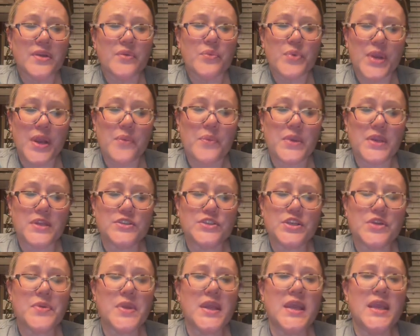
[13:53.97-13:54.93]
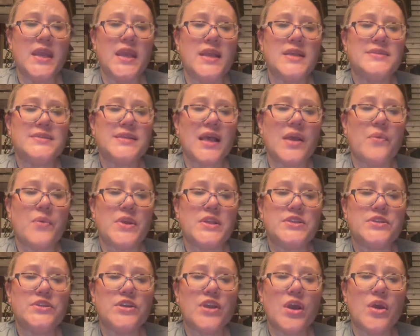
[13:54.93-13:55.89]
what I want to do is I
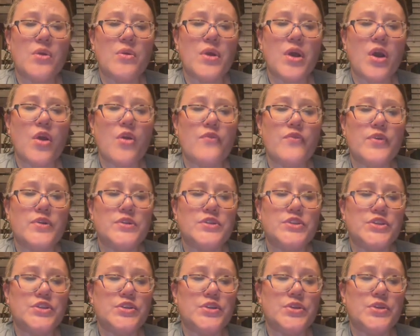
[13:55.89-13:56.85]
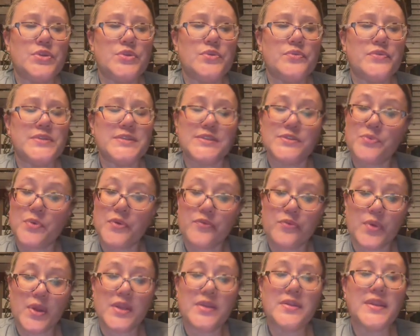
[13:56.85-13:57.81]
want to go over to, since
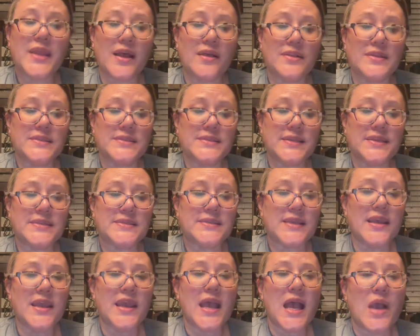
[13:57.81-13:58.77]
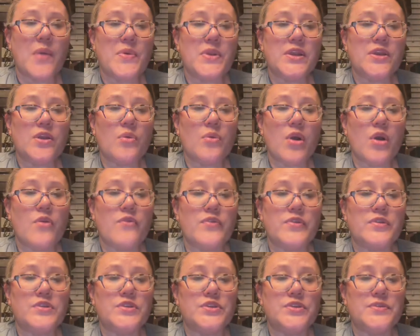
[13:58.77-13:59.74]
we've run analysis, I want to go
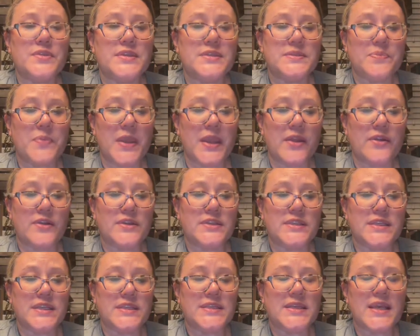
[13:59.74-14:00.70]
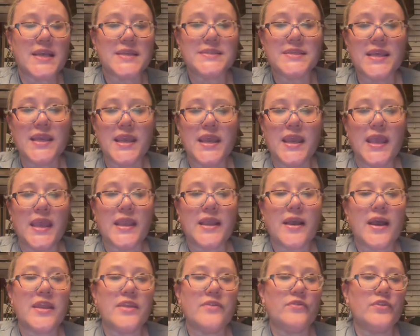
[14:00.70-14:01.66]
over to this paired t-test and
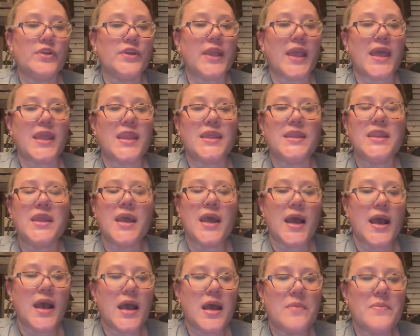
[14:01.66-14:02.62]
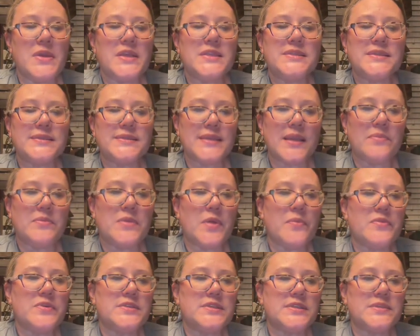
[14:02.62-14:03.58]
kind of look at it. It's the same
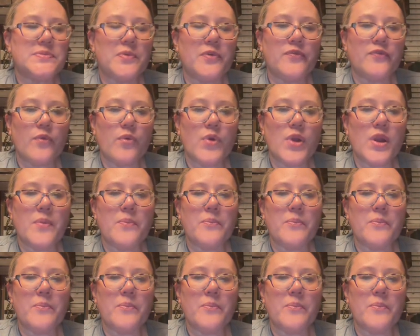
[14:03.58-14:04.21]
numbers as before,